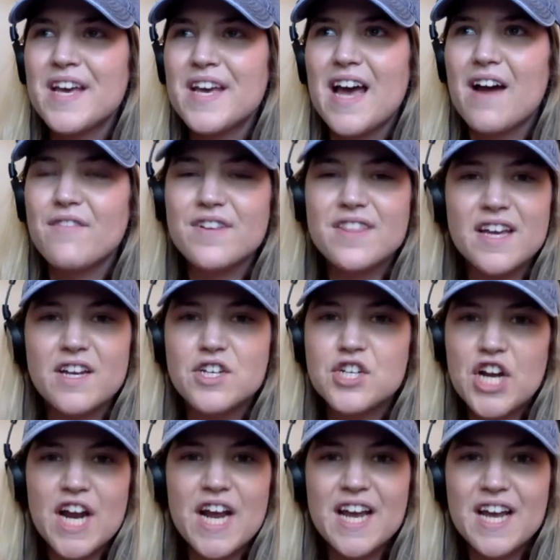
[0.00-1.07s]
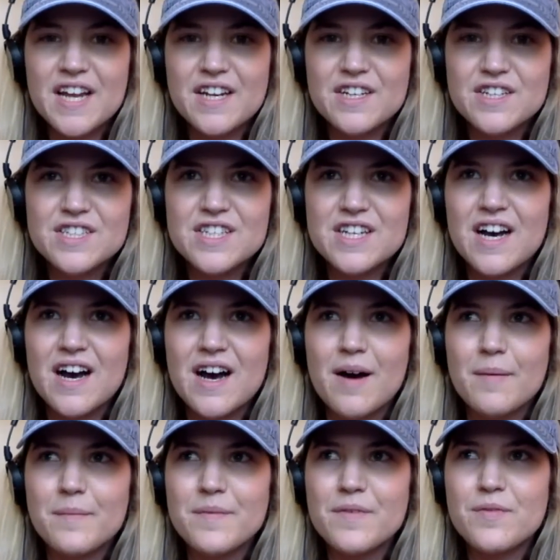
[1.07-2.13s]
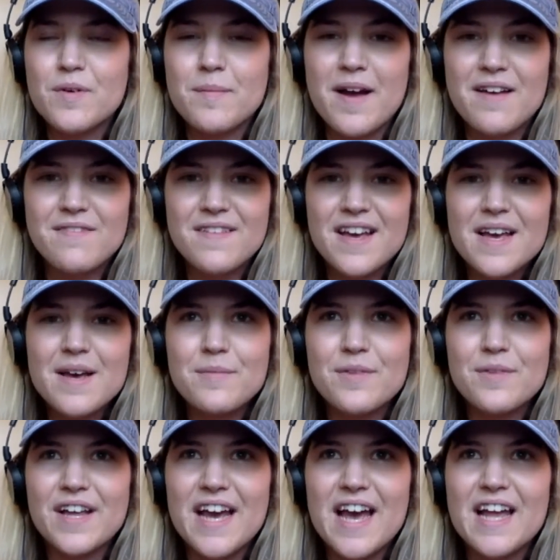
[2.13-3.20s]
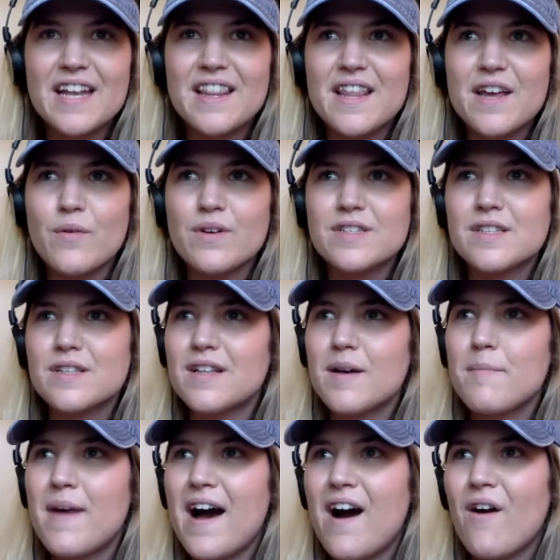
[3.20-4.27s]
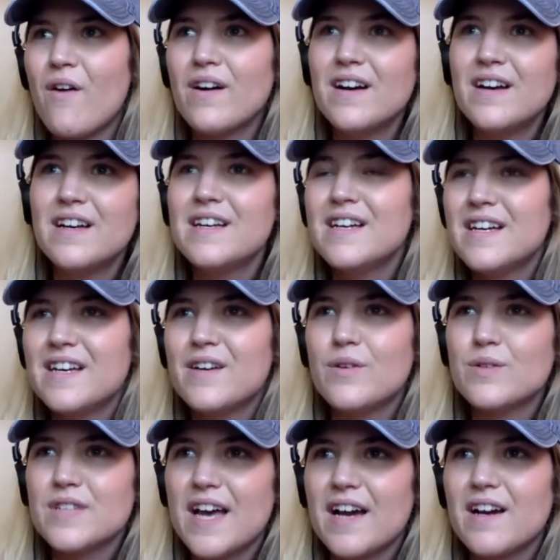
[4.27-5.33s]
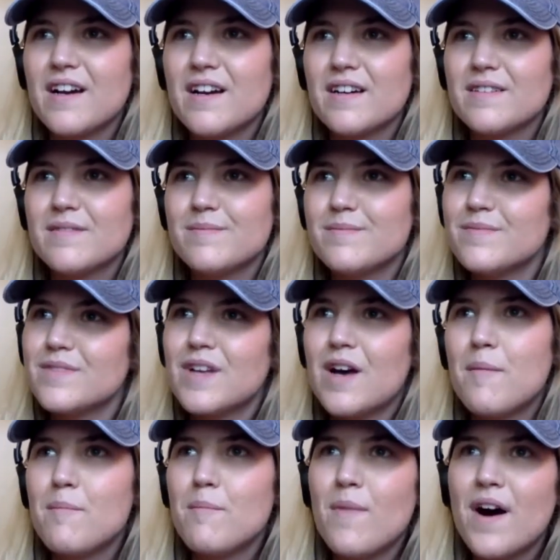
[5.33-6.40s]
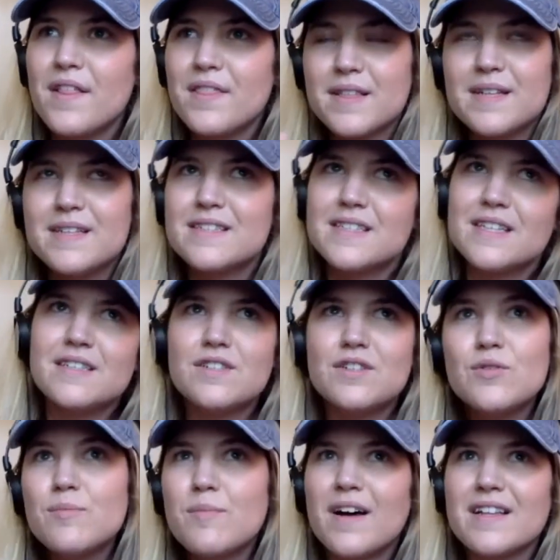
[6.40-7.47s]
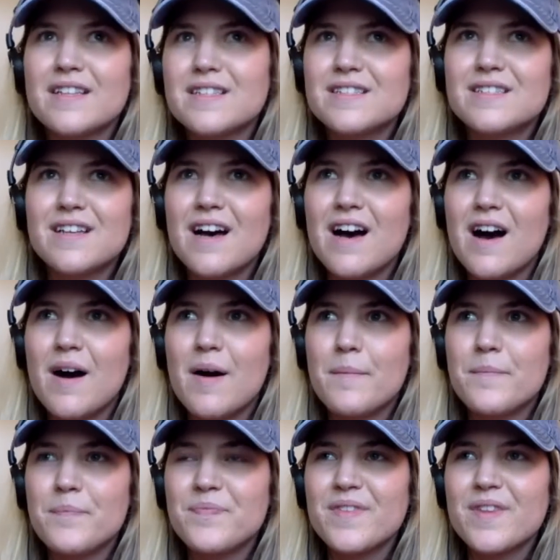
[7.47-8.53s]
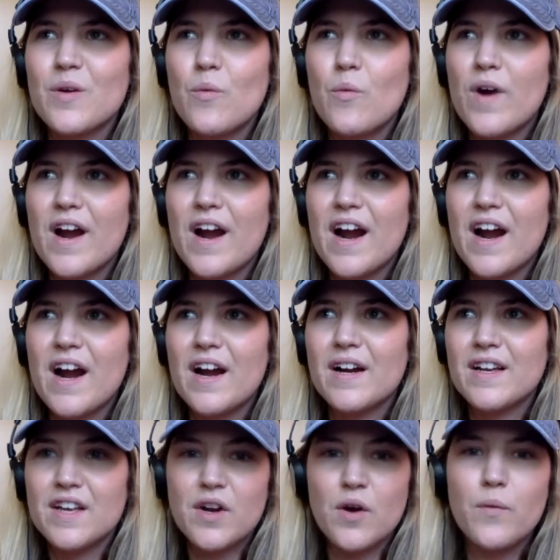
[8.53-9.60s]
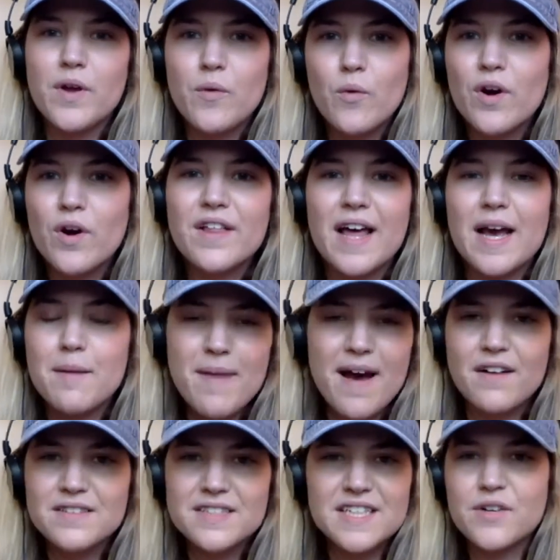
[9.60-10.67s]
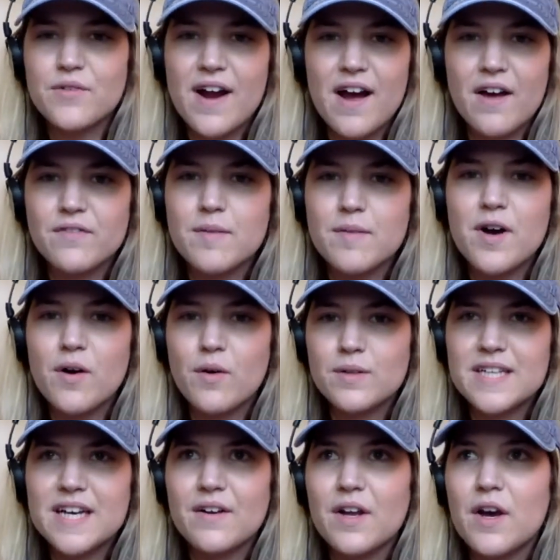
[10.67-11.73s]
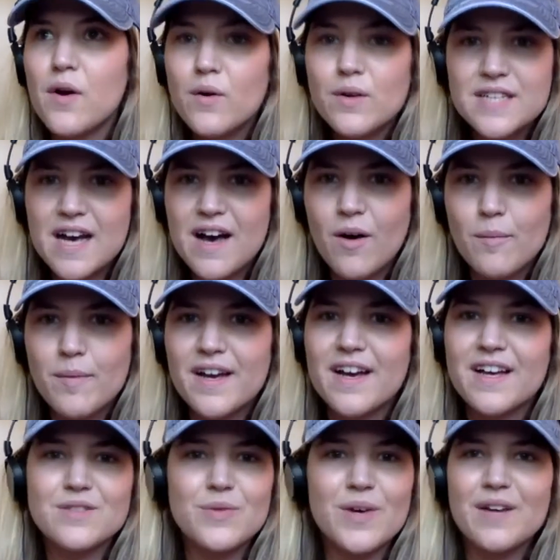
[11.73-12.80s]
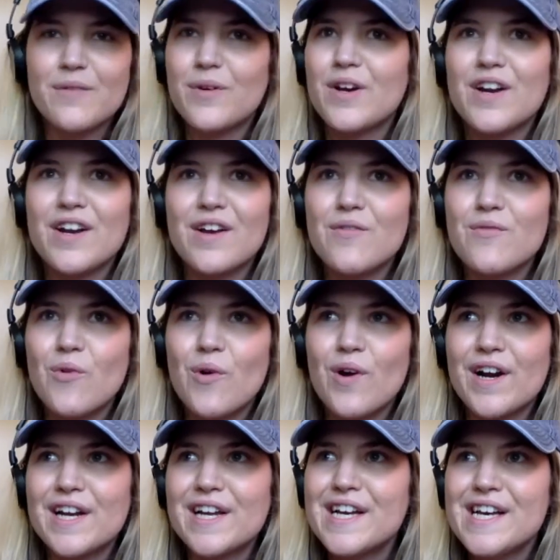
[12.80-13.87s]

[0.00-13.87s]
everything changed for my family, and there was it was like a month to 2 months where we were like bouncing around from hotel to hotel because like we couldn't afford